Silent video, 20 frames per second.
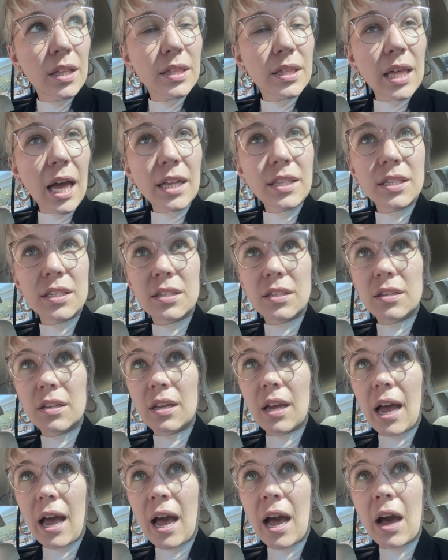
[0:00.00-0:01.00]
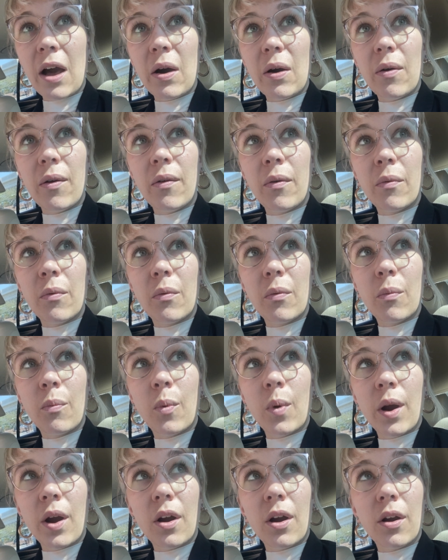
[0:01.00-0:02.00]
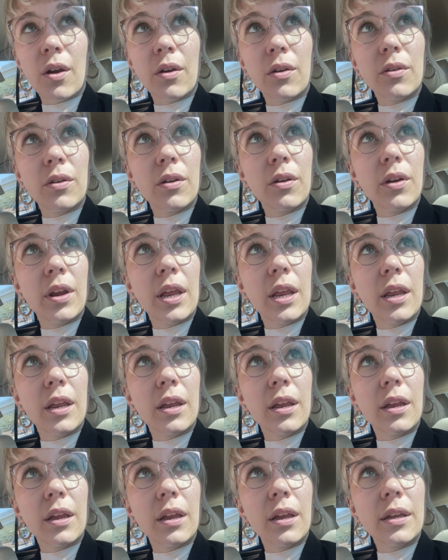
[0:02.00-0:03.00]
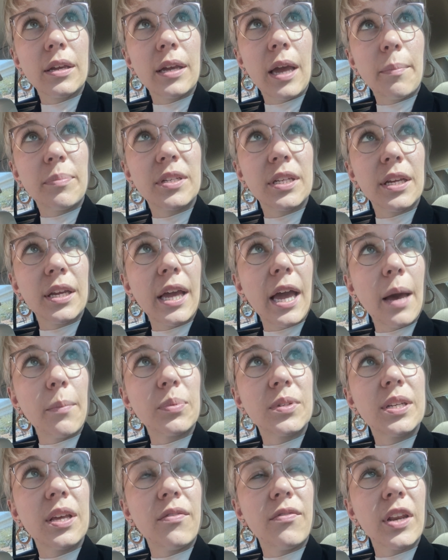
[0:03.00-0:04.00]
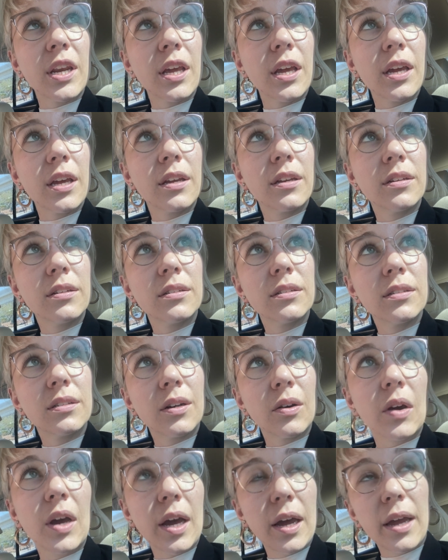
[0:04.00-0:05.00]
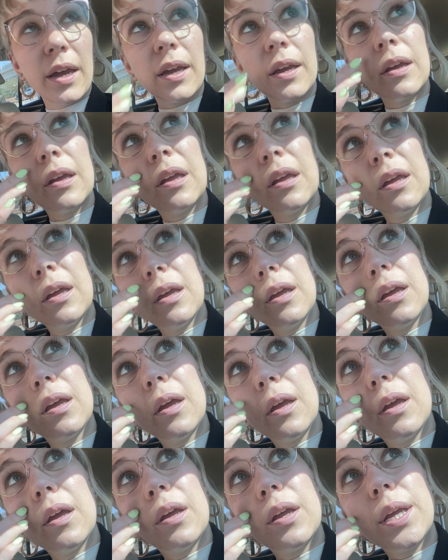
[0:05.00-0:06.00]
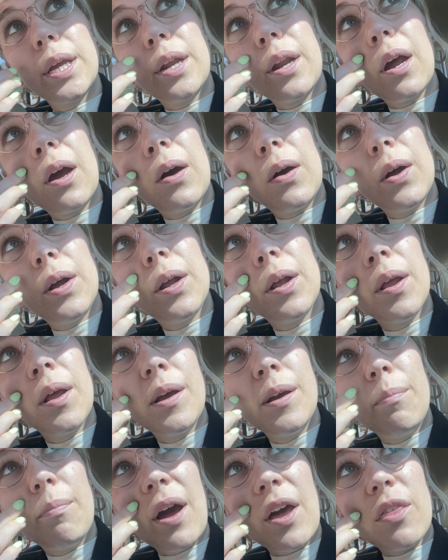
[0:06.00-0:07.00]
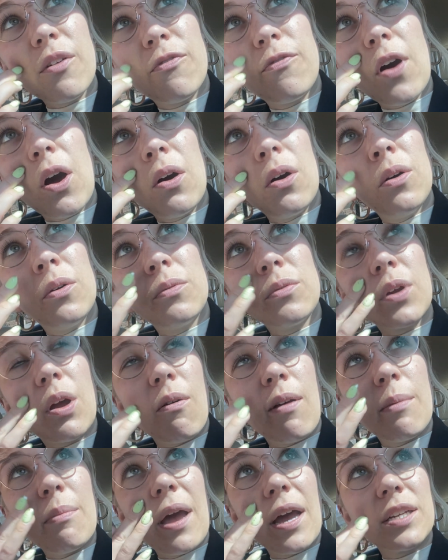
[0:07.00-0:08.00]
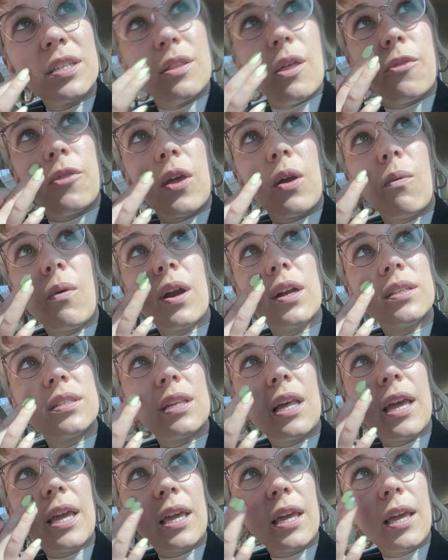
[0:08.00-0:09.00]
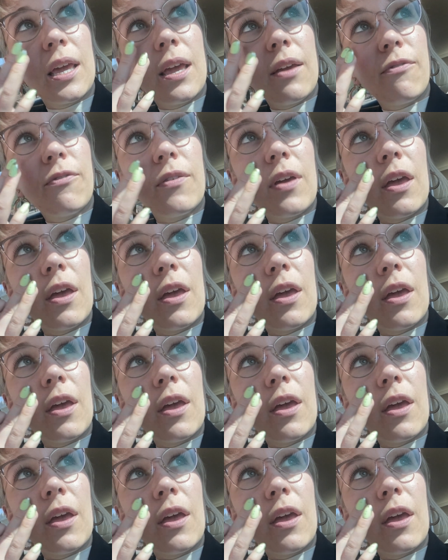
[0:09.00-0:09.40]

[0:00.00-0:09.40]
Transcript: that's how we're kept in captivity, okay? You know, by the phone, going back to the thing where it's like, if,